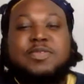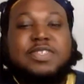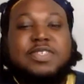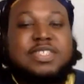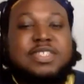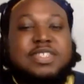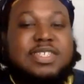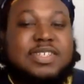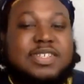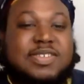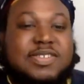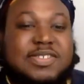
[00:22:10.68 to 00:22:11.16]

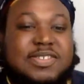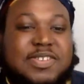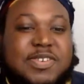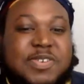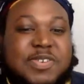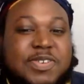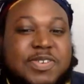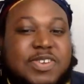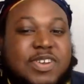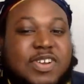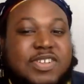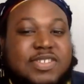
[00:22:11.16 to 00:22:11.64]
So
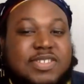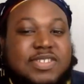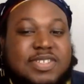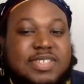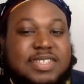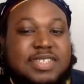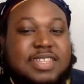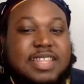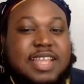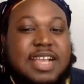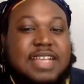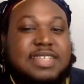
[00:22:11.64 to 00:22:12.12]
going on to
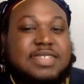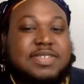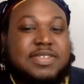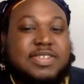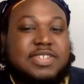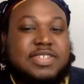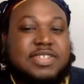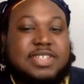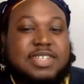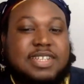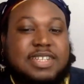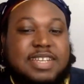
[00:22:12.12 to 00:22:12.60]
the last
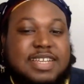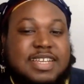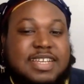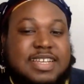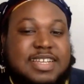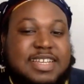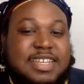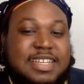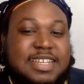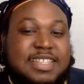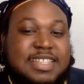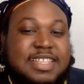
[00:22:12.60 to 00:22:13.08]
question,
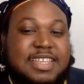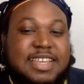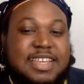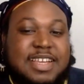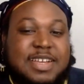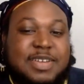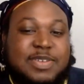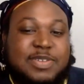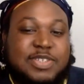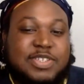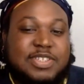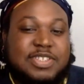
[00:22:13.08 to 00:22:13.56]
I think
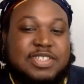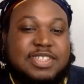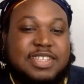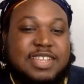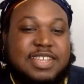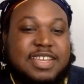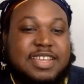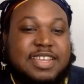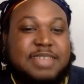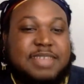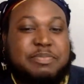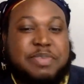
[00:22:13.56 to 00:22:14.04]
I would just
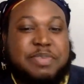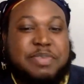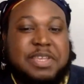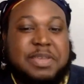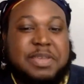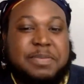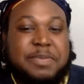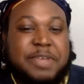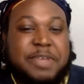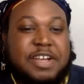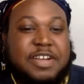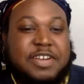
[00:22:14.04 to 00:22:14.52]
like
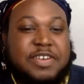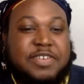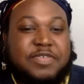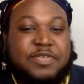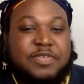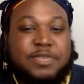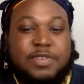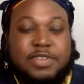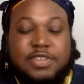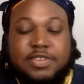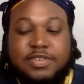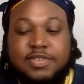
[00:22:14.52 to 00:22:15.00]
piggyback off
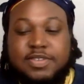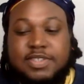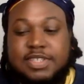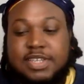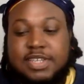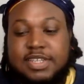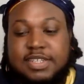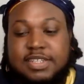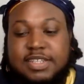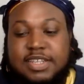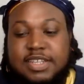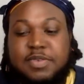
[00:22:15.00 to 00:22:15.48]
what you
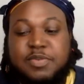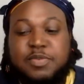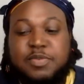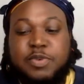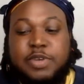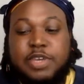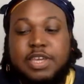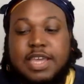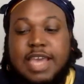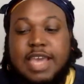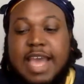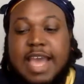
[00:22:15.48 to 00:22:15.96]
said, like
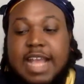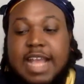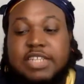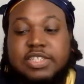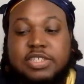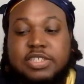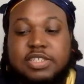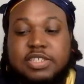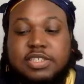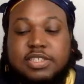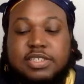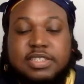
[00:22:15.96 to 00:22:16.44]
with
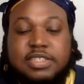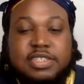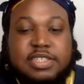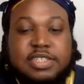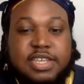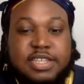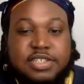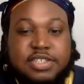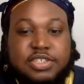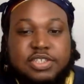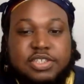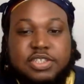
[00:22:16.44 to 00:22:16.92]
action and
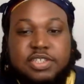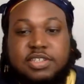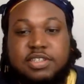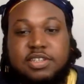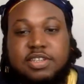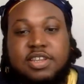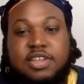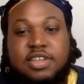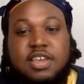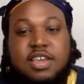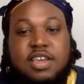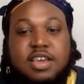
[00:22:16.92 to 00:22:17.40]

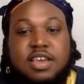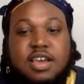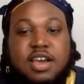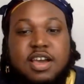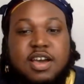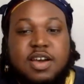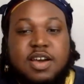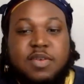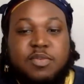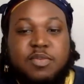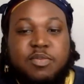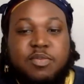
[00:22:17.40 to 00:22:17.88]
intention,
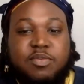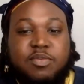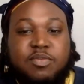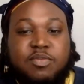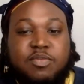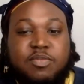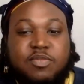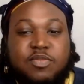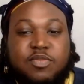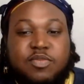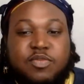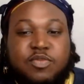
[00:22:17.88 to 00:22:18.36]

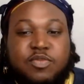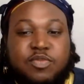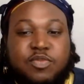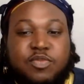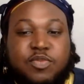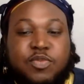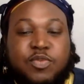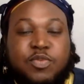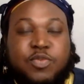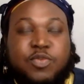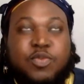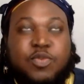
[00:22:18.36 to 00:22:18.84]

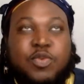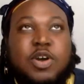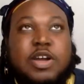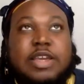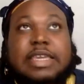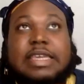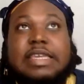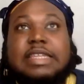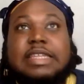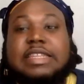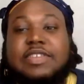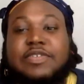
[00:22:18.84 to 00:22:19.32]

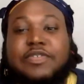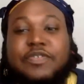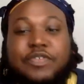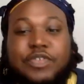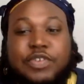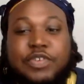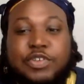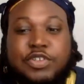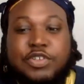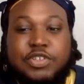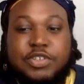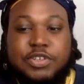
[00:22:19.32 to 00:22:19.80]
what can the
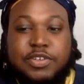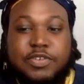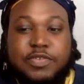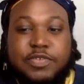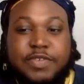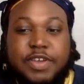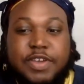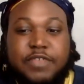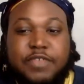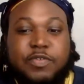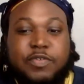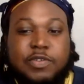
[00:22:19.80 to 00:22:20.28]
future
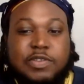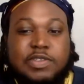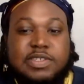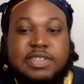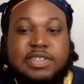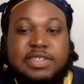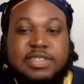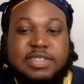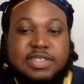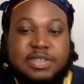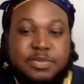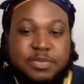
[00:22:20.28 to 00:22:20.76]
of our food
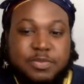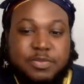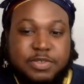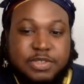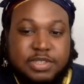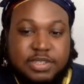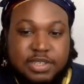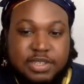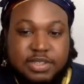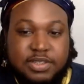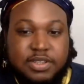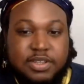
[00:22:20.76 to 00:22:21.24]
system
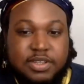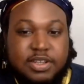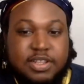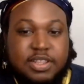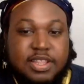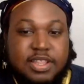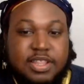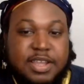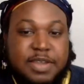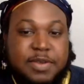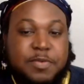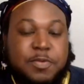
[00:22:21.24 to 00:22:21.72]
really look
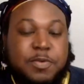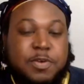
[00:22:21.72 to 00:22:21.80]
like?